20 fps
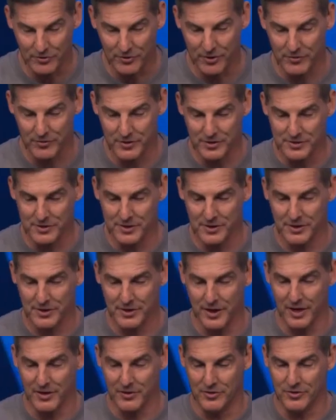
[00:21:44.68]
servant
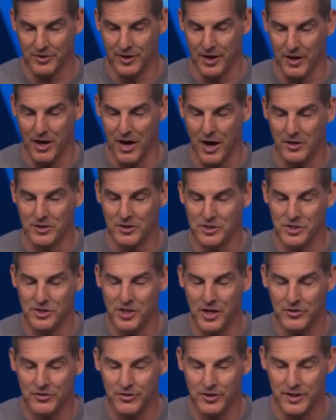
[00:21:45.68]
and said,
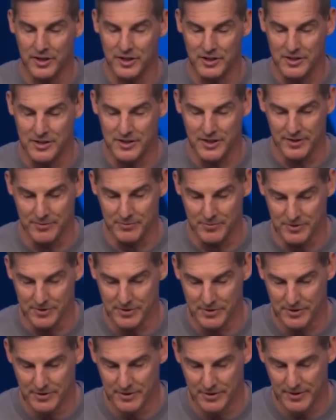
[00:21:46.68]
Unjustly condemned,
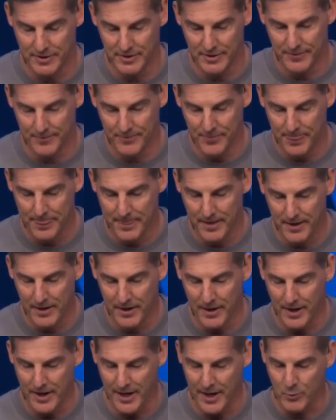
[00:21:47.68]

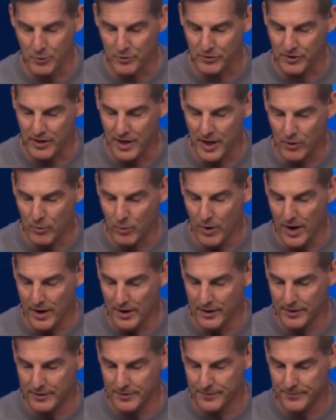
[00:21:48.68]
he was led away
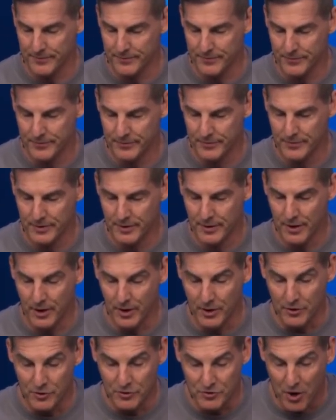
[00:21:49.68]

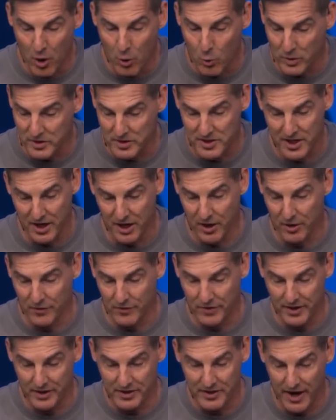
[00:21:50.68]
no one
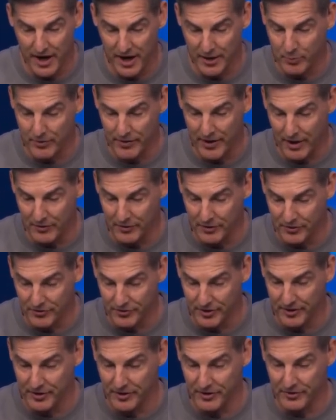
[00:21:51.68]
cared that he died without
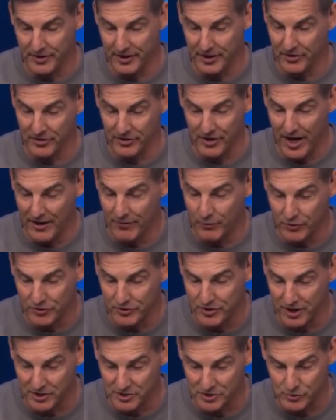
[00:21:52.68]
descendants, that his life was
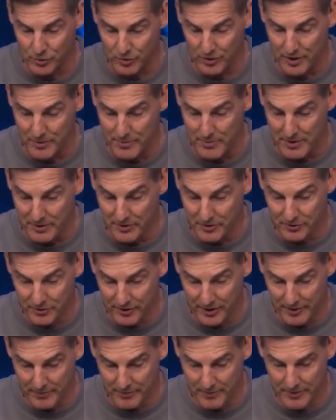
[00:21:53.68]
cut short in
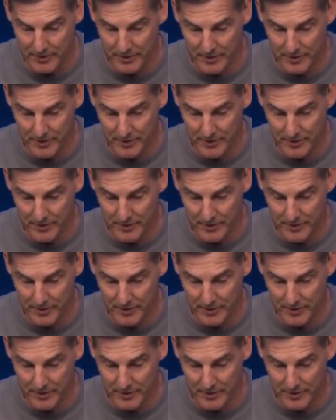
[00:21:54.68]
midstream.